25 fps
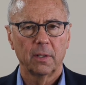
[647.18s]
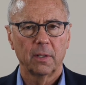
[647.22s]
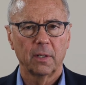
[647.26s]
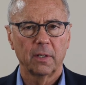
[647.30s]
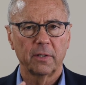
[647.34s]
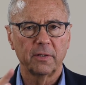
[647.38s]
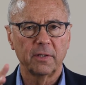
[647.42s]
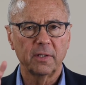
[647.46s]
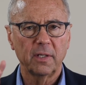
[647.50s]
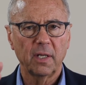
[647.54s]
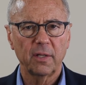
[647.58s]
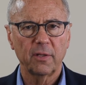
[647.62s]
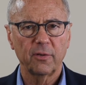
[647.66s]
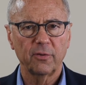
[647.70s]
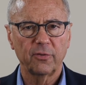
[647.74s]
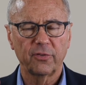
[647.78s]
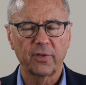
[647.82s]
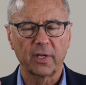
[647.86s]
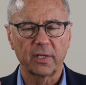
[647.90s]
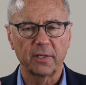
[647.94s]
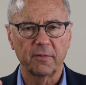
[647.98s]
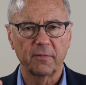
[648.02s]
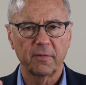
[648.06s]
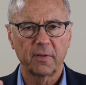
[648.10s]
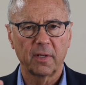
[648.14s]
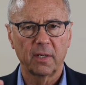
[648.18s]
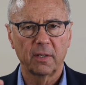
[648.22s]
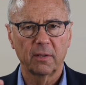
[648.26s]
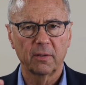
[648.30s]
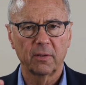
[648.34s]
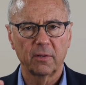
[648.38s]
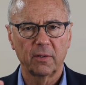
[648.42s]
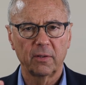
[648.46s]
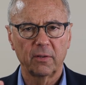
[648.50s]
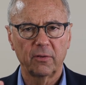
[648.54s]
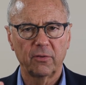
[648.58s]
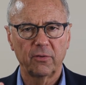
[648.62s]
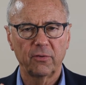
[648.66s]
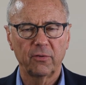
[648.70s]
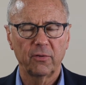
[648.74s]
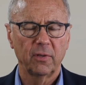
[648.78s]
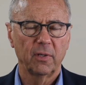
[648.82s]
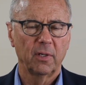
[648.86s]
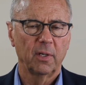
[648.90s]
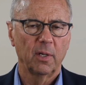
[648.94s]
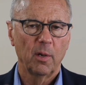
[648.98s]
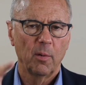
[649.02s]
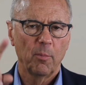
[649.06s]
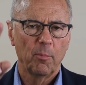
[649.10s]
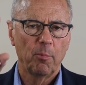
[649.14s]
Another set of kids
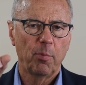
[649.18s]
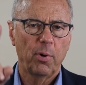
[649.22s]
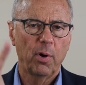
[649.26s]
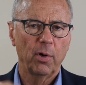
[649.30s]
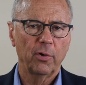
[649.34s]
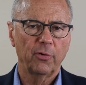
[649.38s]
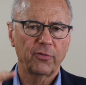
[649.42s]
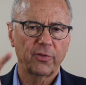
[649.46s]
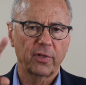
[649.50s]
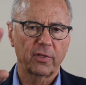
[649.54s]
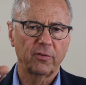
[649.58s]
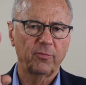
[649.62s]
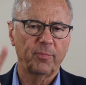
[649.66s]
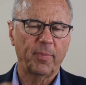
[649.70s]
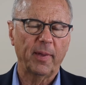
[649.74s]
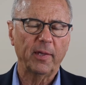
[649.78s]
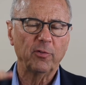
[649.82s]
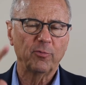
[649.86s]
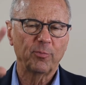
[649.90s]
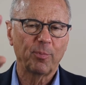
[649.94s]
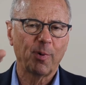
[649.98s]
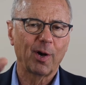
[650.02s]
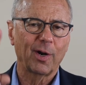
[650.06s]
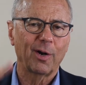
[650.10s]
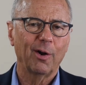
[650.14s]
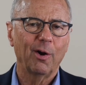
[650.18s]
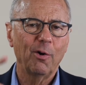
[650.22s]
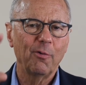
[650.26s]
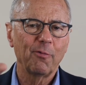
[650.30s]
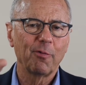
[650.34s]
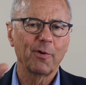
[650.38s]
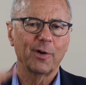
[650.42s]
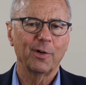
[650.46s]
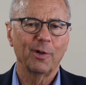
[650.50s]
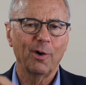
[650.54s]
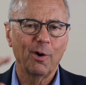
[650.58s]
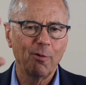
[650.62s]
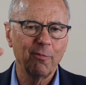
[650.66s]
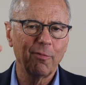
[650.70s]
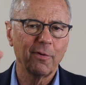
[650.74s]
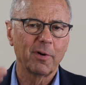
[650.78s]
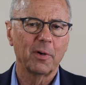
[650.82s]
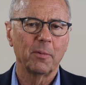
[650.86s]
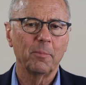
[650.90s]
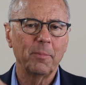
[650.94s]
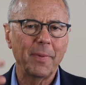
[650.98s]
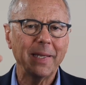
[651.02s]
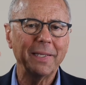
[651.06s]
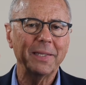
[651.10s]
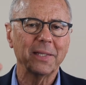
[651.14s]
push the space bar over and over
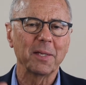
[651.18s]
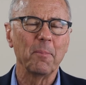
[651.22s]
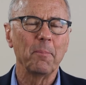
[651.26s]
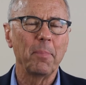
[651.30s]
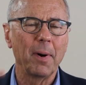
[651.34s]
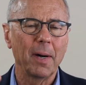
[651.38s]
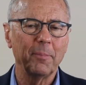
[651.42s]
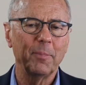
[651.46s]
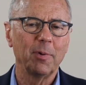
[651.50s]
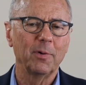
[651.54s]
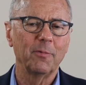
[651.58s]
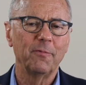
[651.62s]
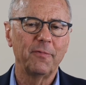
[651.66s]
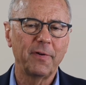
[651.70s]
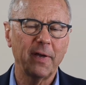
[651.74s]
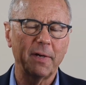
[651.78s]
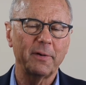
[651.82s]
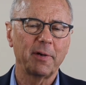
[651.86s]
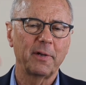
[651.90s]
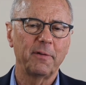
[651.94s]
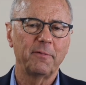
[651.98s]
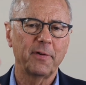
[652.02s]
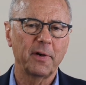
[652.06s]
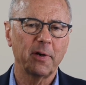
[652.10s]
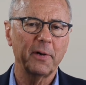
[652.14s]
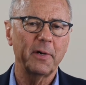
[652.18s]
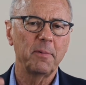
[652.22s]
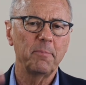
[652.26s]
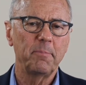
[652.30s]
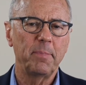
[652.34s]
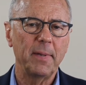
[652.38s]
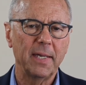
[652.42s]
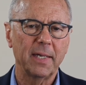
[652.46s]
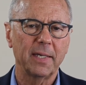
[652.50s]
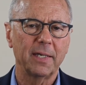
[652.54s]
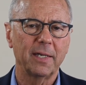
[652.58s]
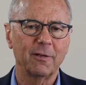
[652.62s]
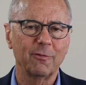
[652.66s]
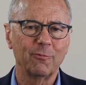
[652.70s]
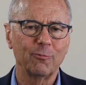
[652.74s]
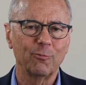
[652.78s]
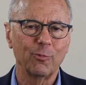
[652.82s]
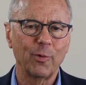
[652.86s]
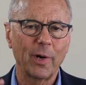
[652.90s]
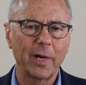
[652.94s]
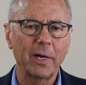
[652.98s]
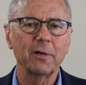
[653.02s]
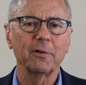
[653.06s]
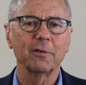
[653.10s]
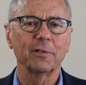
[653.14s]
and make the bubble very, very big and
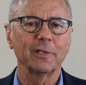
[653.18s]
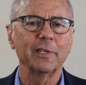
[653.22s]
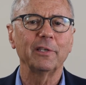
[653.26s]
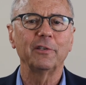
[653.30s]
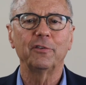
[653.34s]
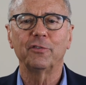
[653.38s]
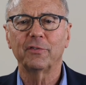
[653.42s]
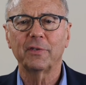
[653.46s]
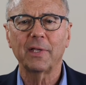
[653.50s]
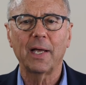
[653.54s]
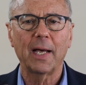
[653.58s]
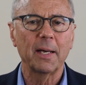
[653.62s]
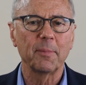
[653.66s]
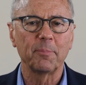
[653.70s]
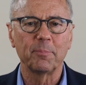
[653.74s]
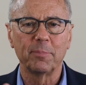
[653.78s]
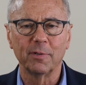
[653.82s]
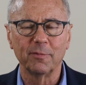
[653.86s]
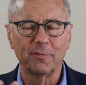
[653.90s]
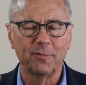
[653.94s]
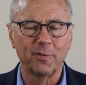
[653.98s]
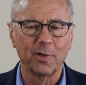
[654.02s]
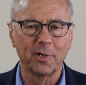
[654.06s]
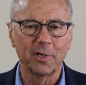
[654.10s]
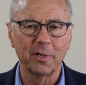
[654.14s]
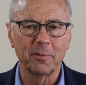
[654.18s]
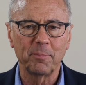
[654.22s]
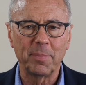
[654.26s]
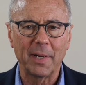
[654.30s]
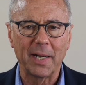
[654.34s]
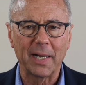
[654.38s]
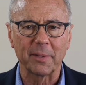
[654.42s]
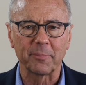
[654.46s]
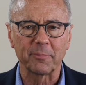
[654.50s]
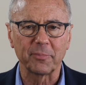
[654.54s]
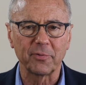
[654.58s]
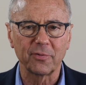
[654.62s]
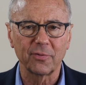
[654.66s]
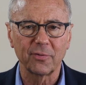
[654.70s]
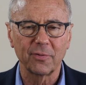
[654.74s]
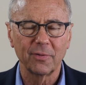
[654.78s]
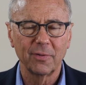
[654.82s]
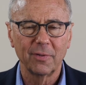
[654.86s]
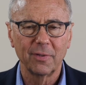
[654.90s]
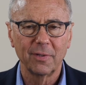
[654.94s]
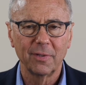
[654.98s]
rarely stop before it pops.